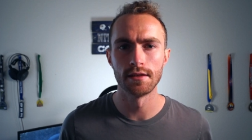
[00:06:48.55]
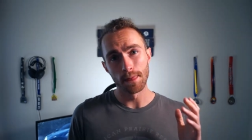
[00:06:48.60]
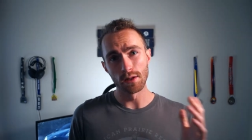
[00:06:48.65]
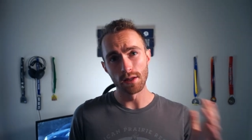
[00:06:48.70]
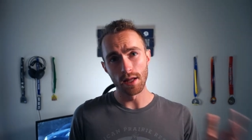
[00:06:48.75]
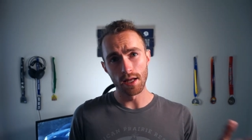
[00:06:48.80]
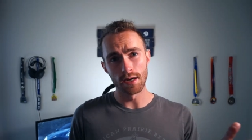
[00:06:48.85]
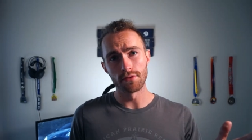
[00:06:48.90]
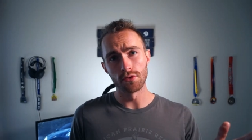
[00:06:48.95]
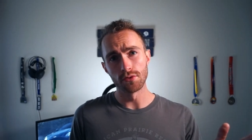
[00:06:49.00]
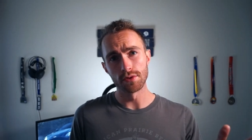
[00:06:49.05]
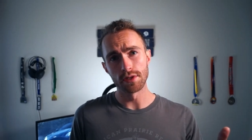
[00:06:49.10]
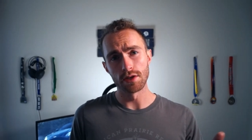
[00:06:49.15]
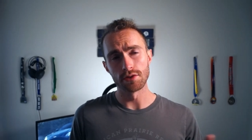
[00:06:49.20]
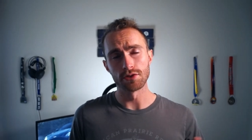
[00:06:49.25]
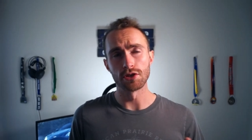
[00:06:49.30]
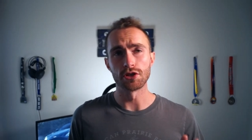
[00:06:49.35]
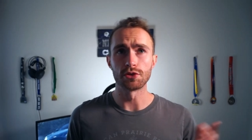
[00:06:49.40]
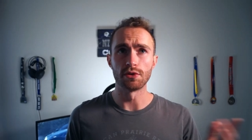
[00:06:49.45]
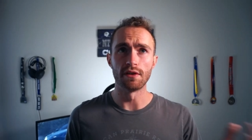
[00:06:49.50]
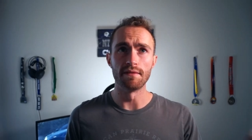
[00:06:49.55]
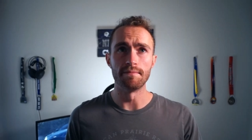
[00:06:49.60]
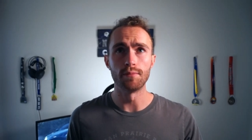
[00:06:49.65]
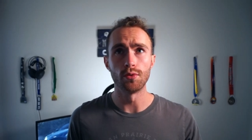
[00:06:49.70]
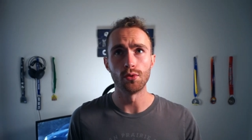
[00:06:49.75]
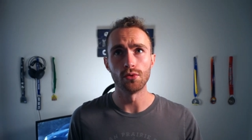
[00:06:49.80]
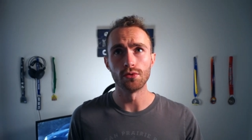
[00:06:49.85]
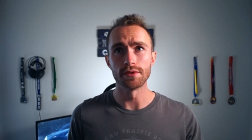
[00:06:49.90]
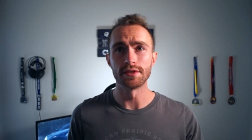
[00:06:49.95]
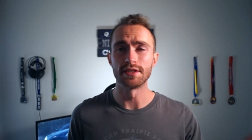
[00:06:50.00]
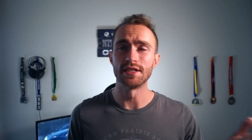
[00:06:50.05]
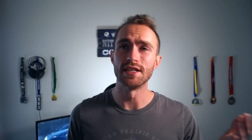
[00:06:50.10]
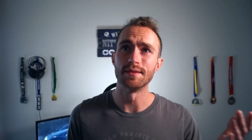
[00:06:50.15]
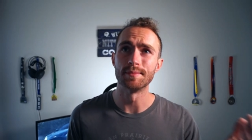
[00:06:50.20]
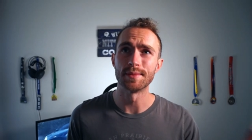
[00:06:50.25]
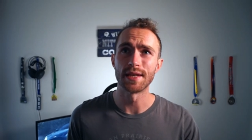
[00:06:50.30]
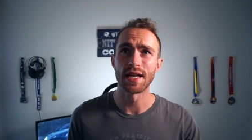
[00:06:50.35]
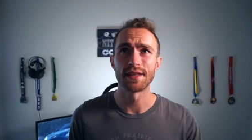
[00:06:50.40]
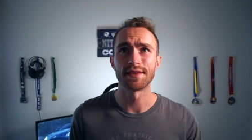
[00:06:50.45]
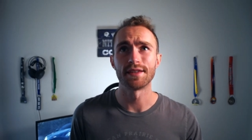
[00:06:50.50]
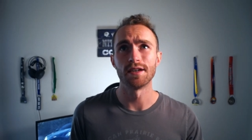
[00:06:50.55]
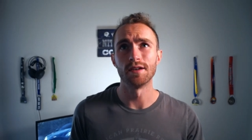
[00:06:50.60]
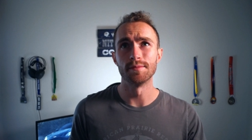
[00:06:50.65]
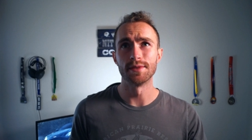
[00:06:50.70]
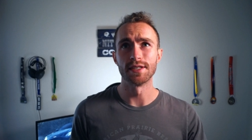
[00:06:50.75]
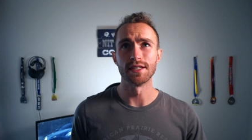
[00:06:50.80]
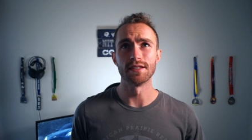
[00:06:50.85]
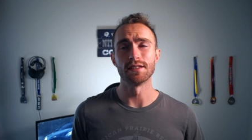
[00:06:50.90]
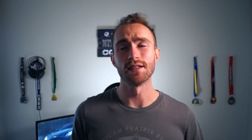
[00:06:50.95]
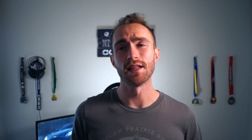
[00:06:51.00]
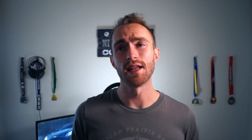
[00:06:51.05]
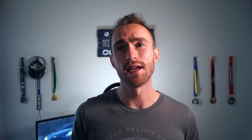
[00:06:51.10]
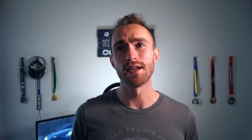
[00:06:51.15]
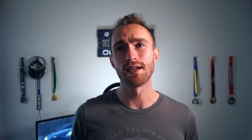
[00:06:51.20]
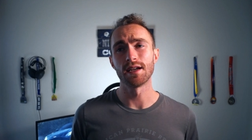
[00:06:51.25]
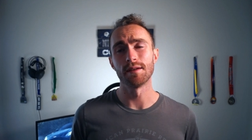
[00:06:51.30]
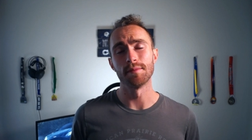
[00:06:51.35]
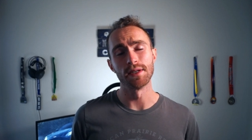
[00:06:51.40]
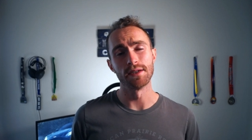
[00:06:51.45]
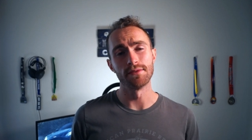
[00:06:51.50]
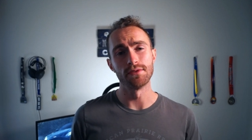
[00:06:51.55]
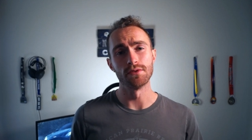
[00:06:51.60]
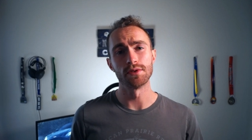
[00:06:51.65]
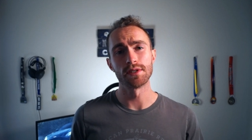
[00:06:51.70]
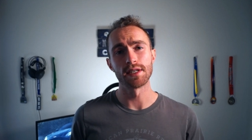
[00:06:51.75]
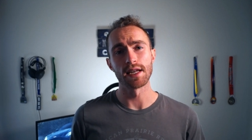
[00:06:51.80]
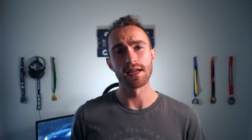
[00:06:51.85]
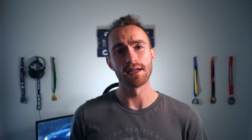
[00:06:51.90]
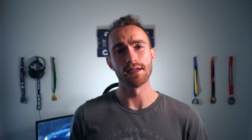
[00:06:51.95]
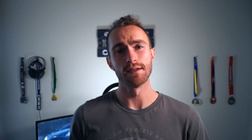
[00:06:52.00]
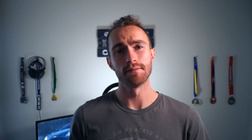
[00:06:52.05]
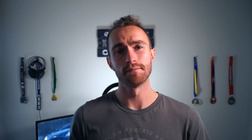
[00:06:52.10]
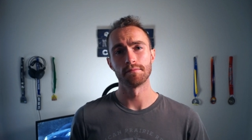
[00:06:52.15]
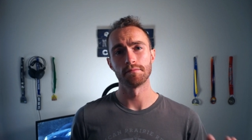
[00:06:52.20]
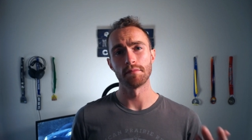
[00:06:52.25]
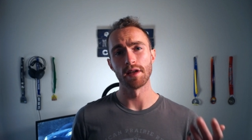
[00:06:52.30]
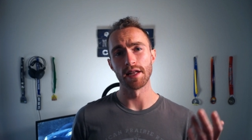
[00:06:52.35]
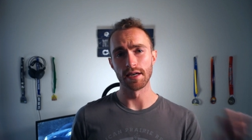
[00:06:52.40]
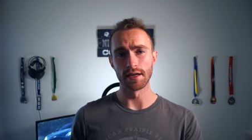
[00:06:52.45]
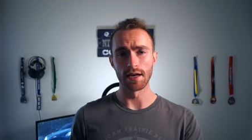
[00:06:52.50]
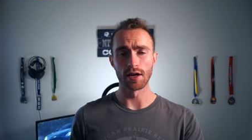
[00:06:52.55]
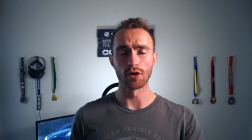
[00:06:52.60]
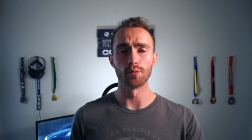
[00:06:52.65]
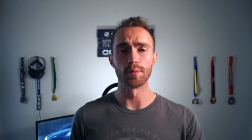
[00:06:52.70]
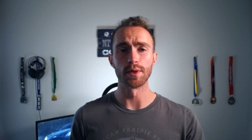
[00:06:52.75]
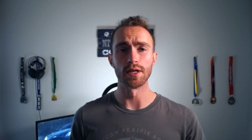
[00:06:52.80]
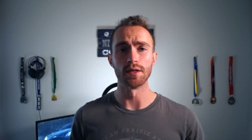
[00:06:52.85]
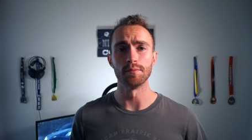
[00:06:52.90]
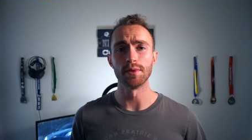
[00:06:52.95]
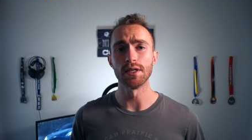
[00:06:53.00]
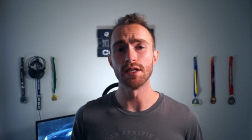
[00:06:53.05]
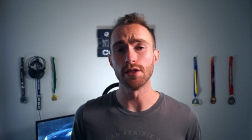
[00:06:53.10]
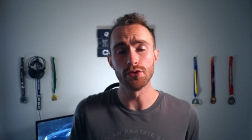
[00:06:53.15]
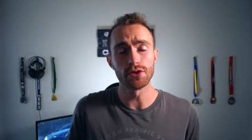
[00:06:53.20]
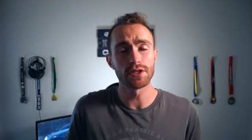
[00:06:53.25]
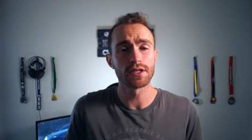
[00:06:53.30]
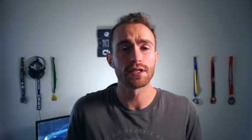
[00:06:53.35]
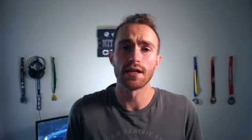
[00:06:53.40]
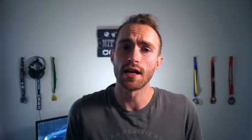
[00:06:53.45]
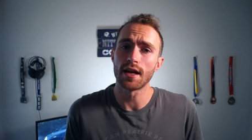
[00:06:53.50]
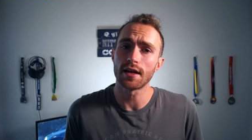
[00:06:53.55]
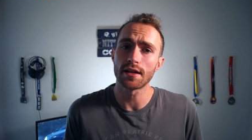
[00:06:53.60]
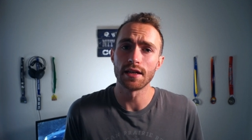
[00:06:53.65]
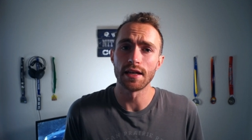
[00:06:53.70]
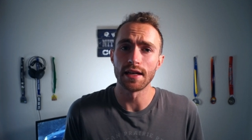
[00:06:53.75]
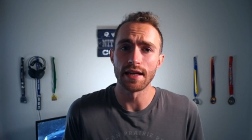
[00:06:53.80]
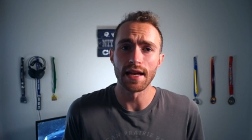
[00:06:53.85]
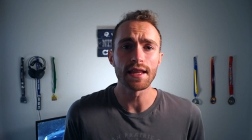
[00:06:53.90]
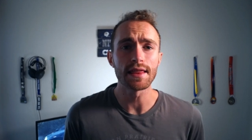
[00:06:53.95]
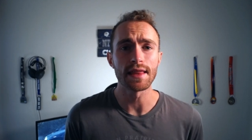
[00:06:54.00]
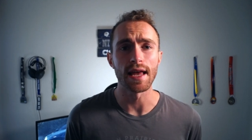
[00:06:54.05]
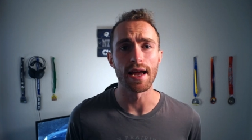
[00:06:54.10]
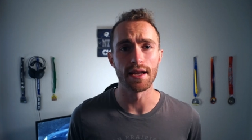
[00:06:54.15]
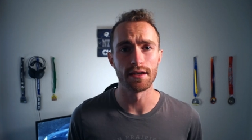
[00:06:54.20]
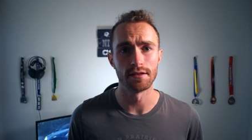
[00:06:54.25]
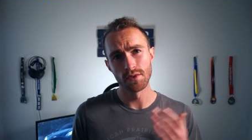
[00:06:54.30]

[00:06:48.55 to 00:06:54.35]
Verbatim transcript: A lot of hotels also have pools, gyms, hot tubs, and the like. I mean, if you stay at an Airbnb, you're just not going to get that.